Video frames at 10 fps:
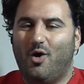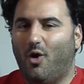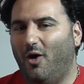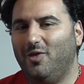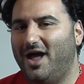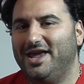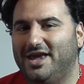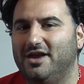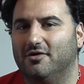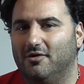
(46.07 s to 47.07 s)
all I
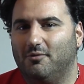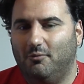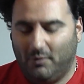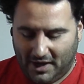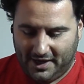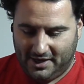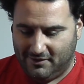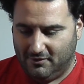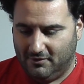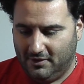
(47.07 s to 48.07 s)
hear when I
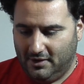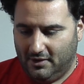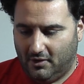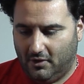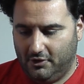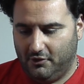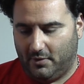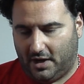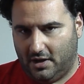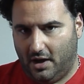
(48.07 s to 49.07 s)
hear you're
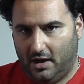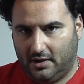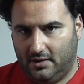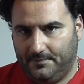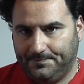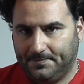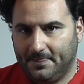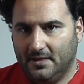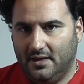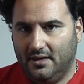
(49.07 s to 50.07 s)
a cuck
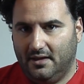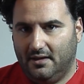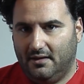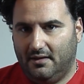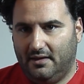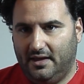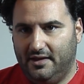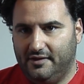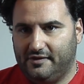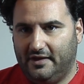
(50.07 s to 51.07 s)

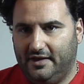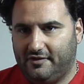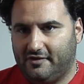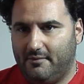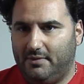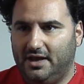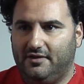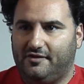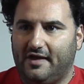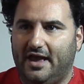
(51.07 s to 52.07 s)
is it's somebody
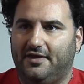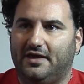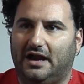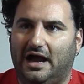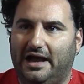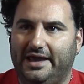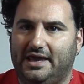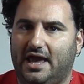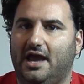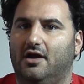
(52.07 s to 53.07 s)
saying that I
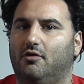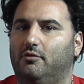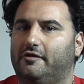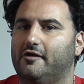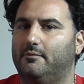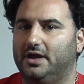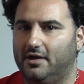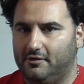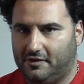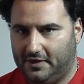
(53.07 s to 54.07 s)
care what somebody
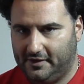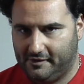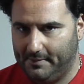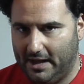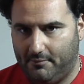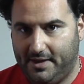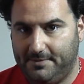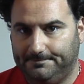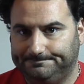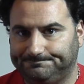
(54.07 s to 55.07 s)
else thinks about me,